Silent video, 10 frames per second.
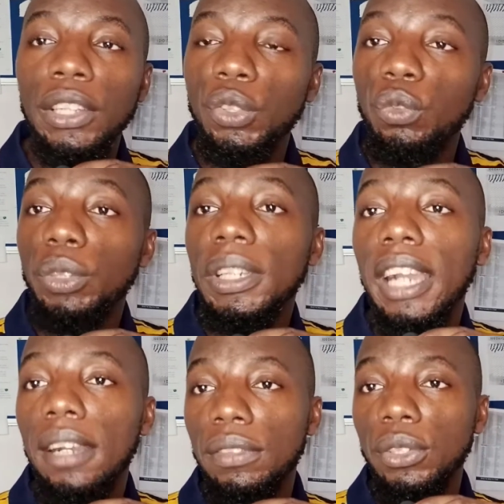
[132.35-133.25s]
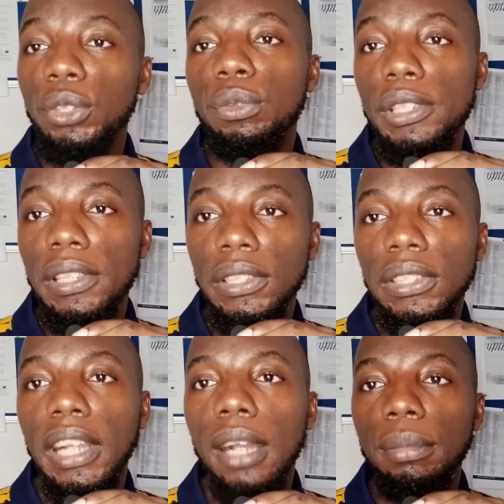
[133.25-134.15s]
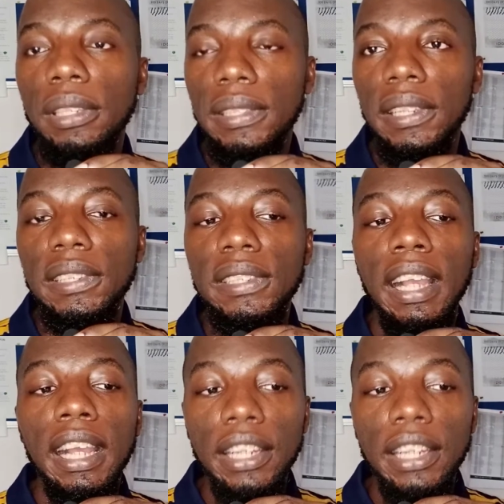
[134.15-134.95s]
You really have to do your research on that basics.